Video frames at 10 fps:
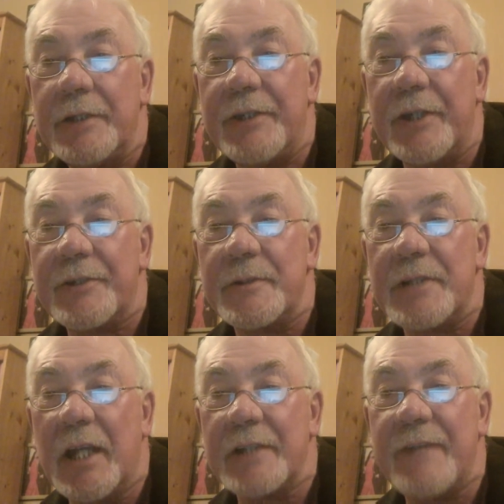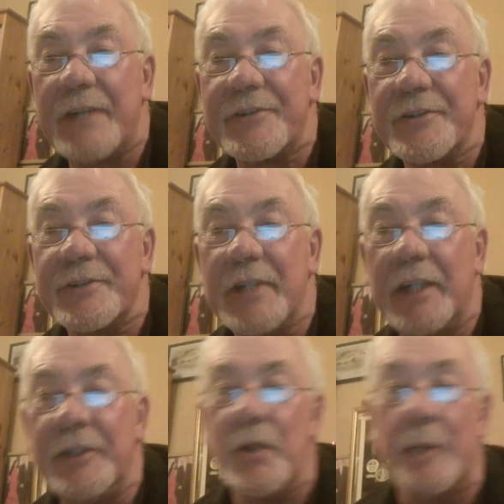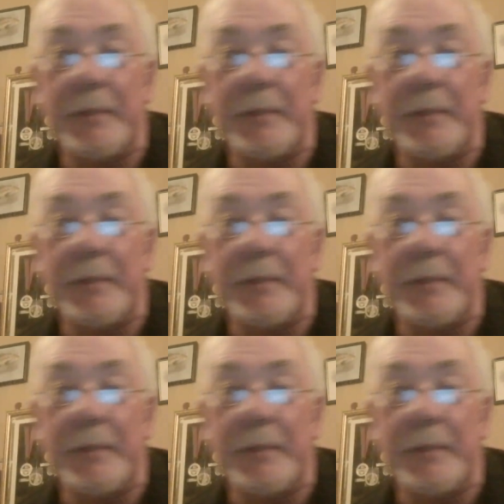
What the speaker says: Traditionally large vessels in Europe.